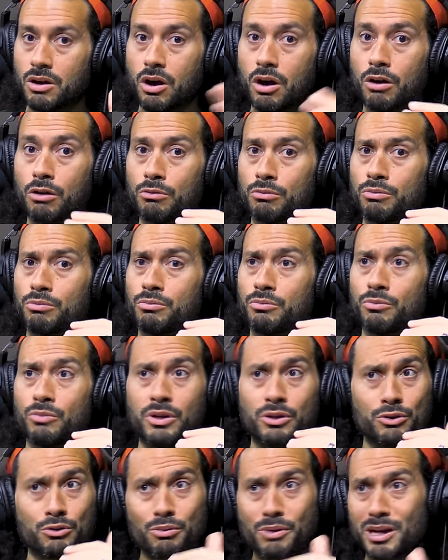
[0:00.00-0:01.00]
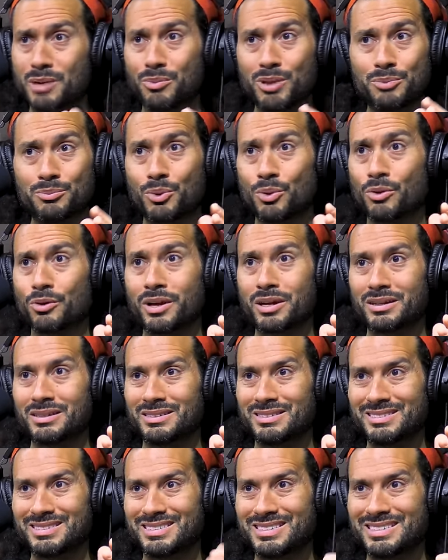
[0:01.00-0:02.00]
are incredibly boring.
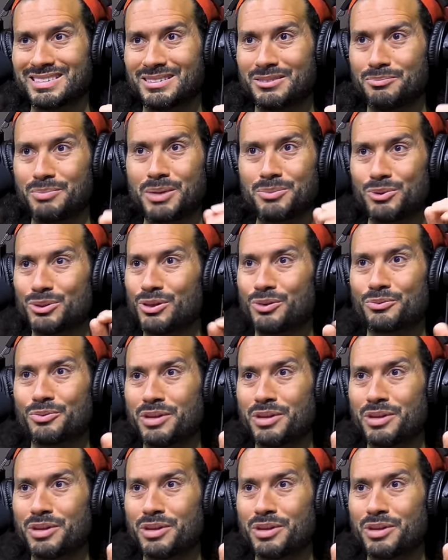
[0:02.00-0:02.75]
People don't